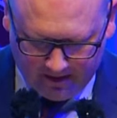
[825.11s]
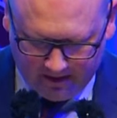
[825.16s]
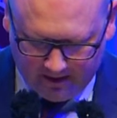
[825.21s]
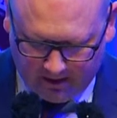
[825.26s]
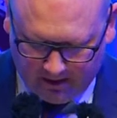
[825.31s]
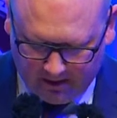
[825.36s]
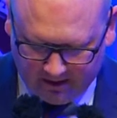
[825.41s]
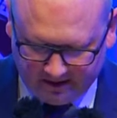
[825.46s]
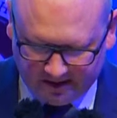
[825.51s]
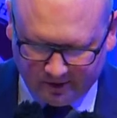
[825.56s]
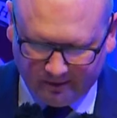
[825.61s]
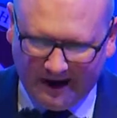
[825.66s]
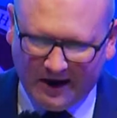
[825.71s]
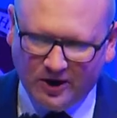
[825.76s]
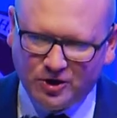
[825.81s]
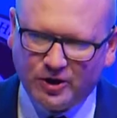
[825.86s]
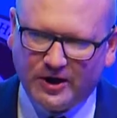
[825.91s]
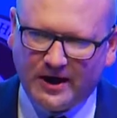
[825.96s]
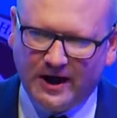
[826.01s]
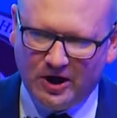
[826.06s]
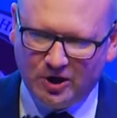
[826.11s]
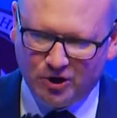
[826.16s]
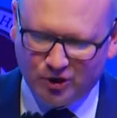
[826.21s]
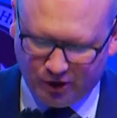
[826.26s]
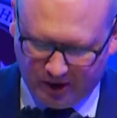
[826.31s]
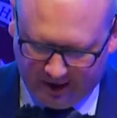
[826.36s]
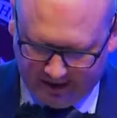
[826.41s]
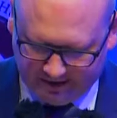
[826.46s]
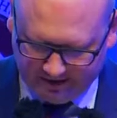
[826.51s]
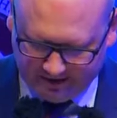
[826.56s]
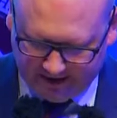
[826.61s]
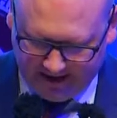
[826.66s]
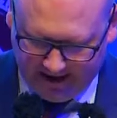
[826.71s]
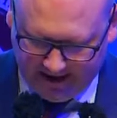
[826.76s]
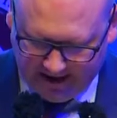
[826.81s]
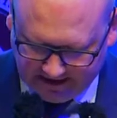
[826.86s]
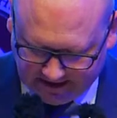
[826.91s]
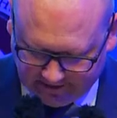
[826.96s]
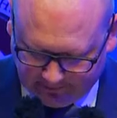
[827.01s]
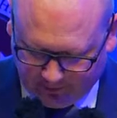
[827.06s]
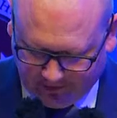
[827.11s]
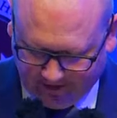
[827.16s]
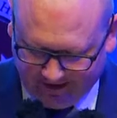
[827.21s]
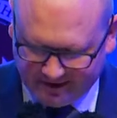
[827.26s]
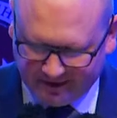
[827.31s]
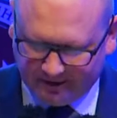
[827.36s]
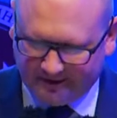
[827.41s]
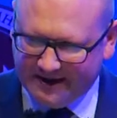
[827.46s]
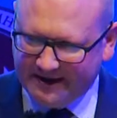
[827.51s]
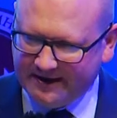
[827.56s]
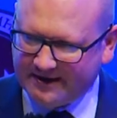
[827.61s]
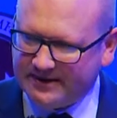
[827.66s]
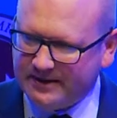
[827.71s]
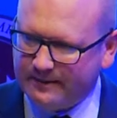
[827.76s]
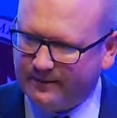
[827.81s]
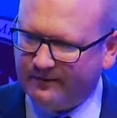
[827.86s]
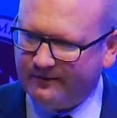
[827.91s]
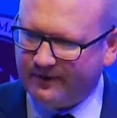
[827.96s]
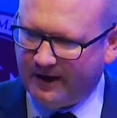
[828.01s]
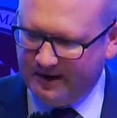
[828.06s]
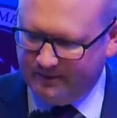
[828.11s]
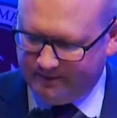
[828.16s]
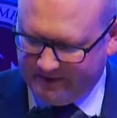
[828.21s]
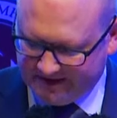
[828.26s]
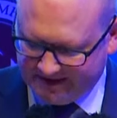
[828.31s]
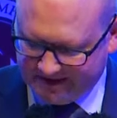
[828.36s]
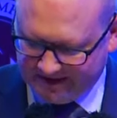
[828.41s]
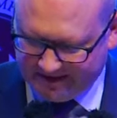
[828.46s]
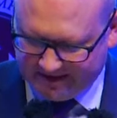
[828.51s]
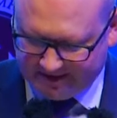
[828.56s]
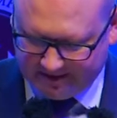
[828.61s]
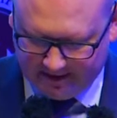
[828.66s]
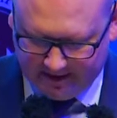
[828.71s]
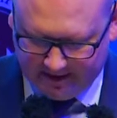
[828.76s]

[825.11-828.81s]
Also, education and enterprise are needed to provide business